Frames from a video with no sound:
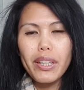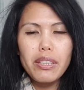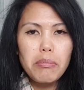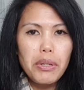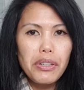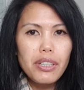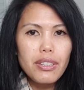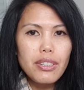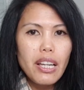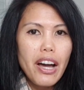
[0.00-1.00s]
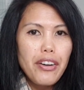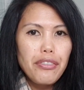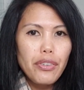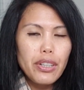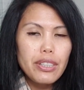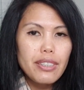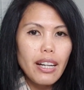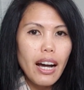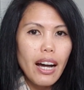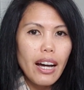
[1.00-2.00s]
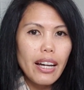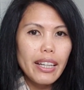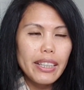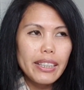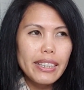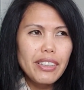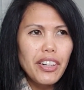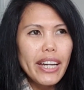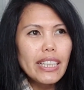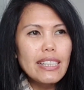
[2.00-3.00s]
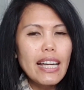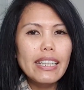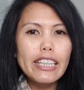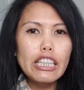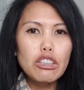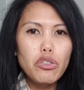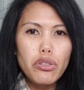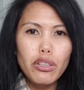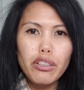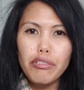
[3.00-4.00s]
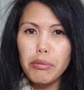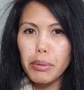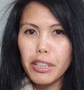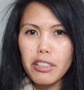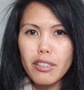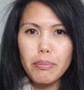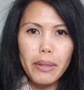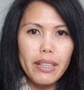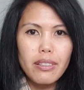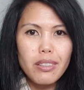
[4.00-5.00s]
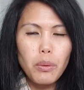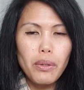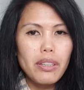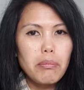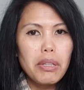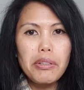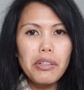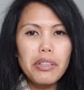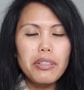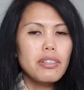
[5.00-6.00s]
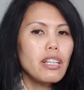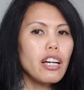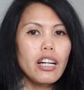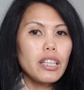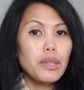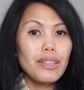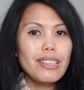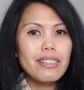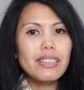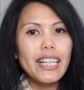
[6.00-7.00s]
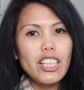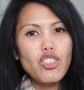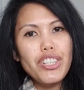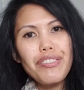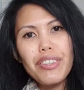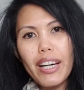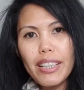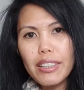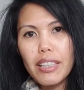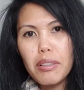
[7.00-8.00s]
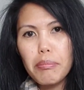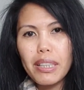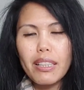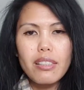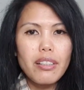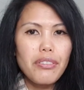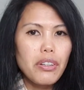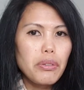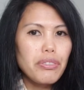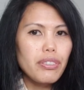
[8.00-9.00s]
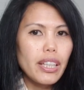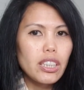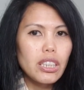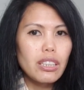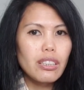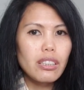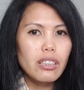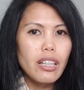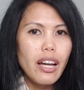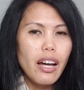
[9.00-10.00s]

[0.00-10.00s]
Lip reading: with mirrors. First, I create an illusion of a bigger space. With mirrors, you easily achieve that because of the reflection.